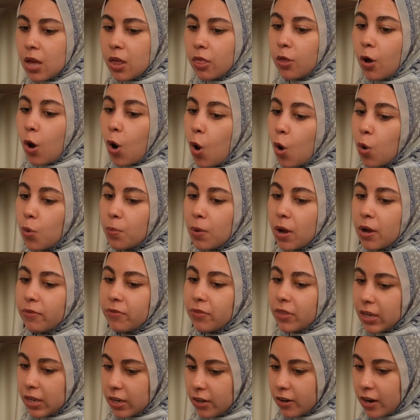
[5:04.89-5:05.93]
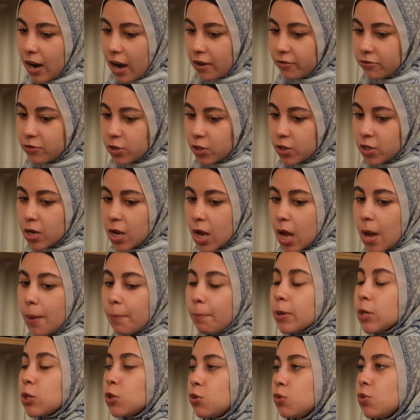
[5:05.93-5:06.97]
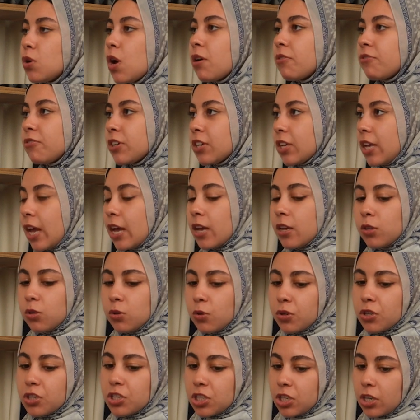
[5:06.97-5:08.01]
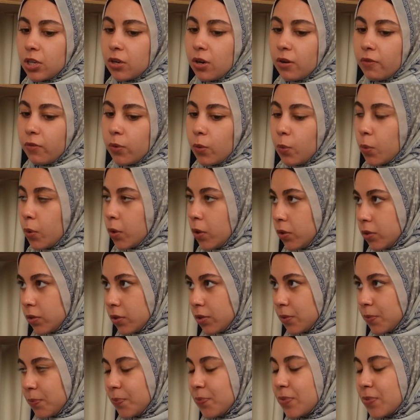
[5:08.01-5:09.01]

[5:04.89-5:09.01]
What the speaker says: the home of the hereafter, but do not forget your share of the world.